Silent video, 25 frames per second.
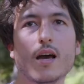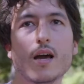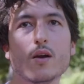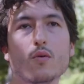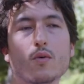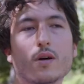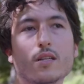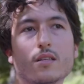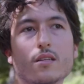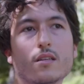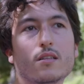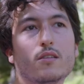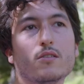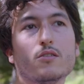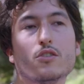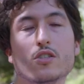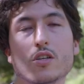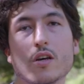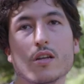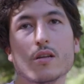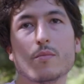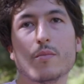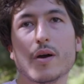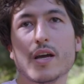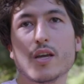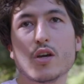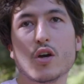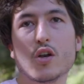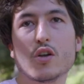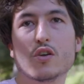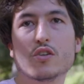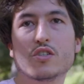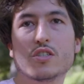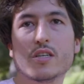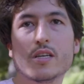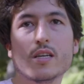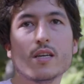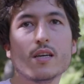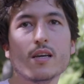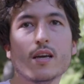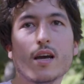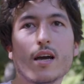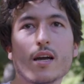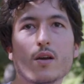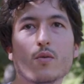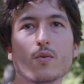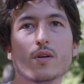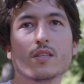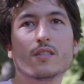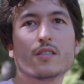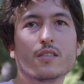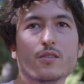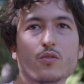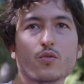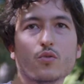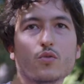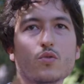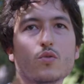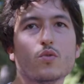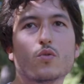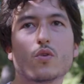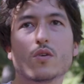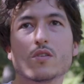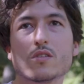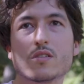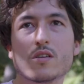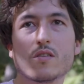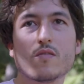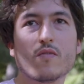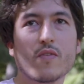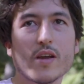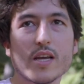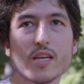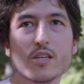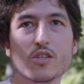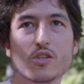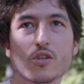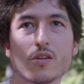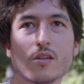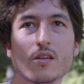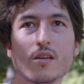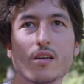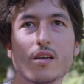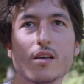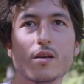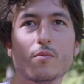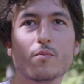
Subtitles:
I wanted to study biology, I wanted to do conservation,